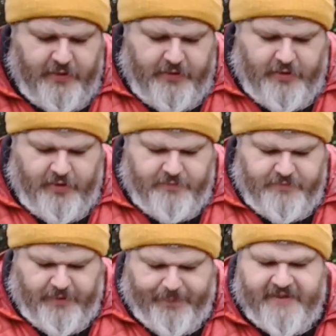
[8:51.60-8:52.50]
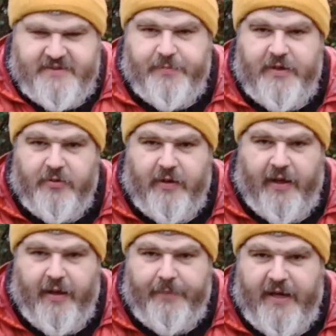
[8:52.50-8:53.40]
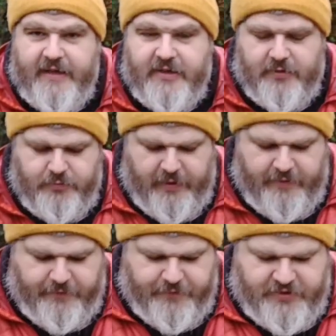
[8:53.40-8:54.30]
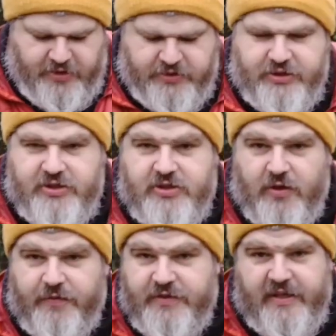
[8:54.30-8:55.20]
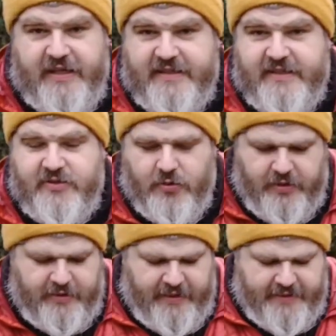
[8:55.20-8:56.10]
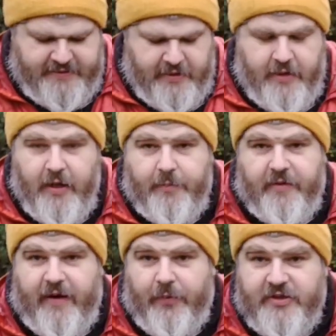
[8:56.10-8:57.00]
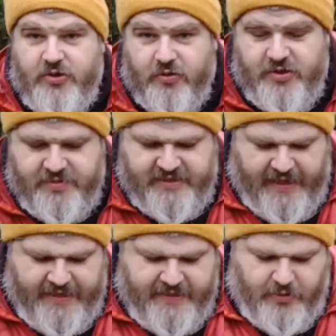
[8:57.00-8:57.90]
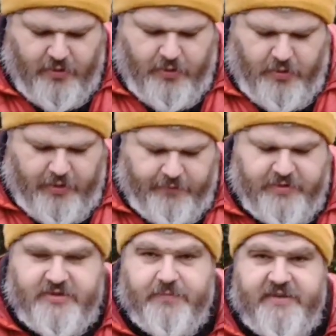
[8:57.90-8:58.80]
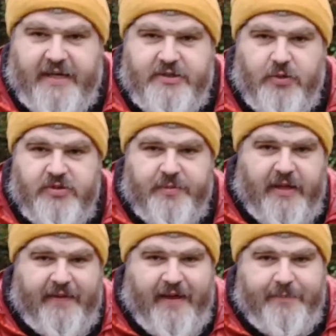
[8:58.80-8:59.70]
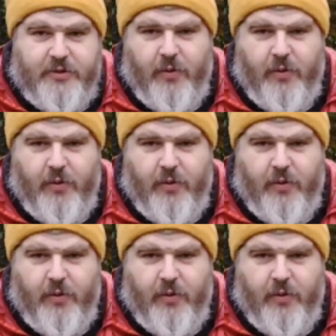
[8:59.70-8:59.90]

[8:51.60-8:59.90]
The pasta meal that I make with the sausage and stuff is easy to cook in this, but if I wanted to cook some steak or if I wanted some potato or something like that, it'd be